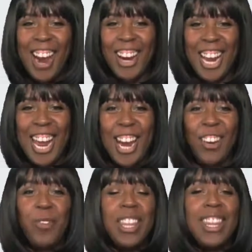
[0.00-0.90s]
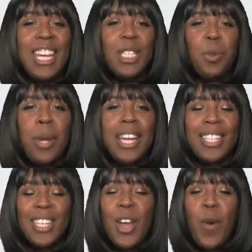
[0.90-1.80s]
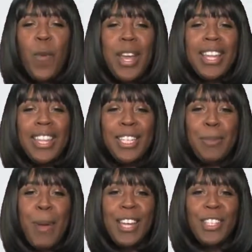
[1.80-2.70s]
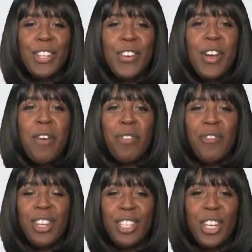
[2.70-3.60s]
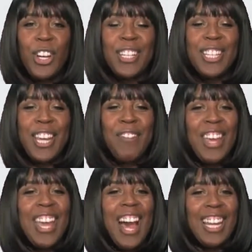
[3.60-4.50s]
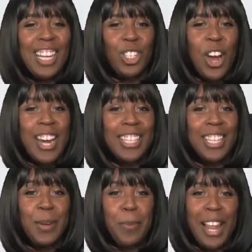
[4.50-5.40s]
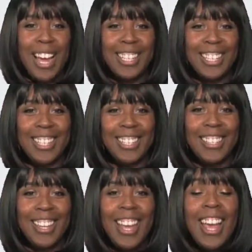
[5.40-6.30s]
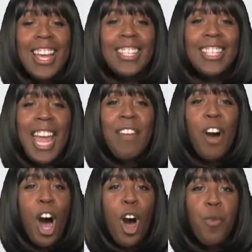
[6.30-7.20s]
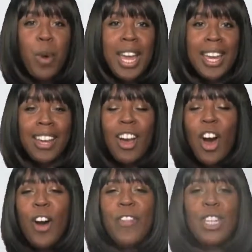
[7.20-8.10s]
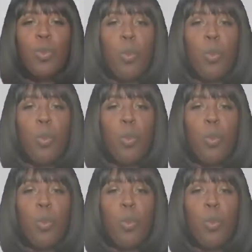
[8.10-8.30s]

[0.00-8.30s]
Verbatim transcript: here with this week's weekly special from Ventura TV Electronics and Appliances. Save all week on this